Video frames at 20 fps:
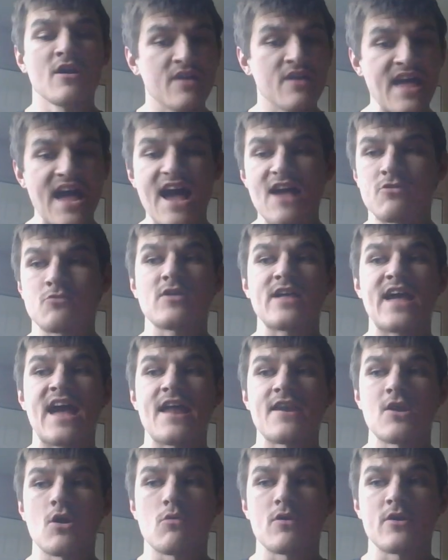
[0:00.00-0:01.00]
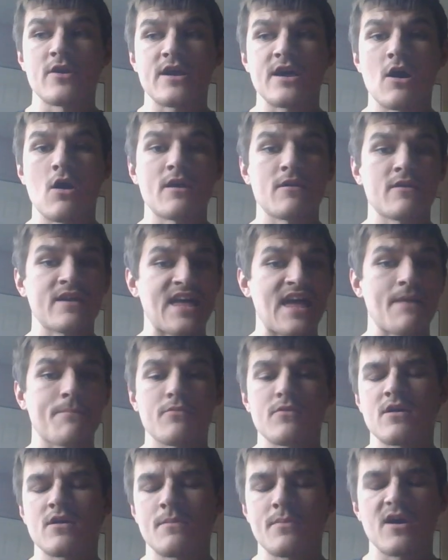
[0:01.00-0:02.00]
Cas really had nowhere to go, and I can't
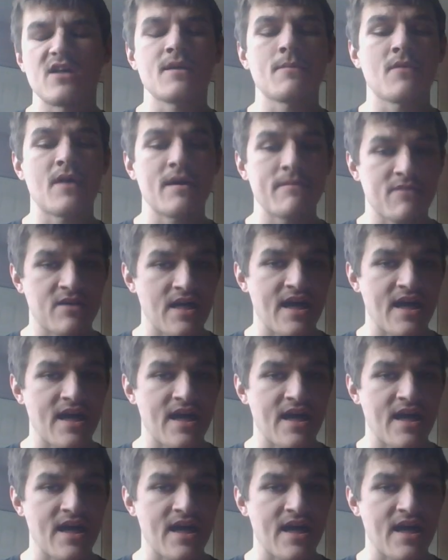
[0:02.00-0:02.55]
completely blame